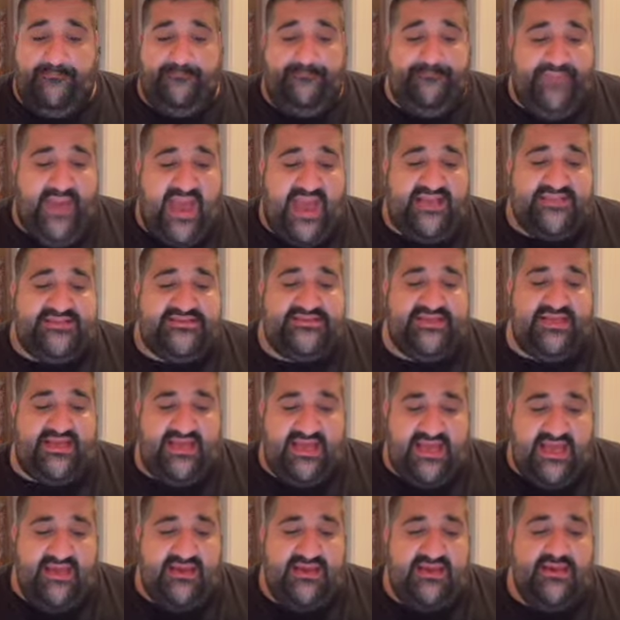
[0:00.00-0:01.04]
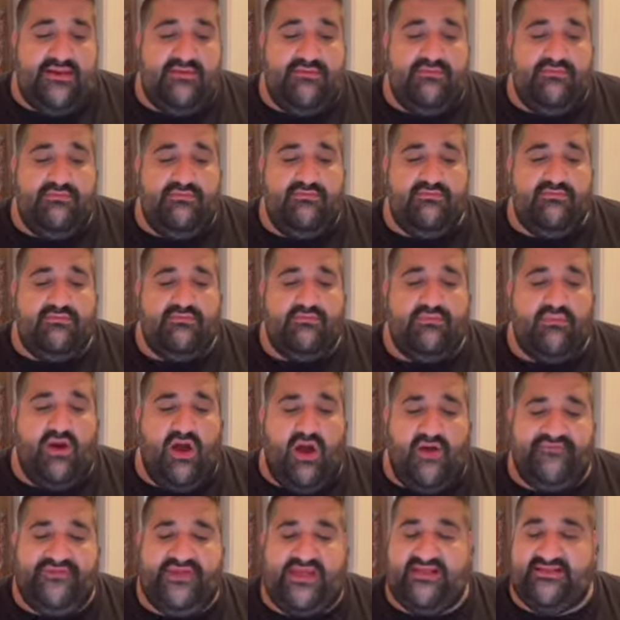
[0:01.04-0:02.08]
Best inning
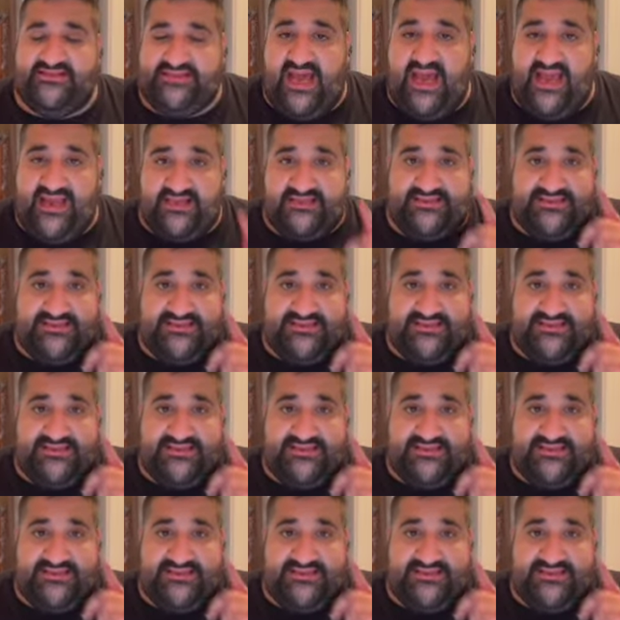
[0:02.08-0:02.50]
of the entire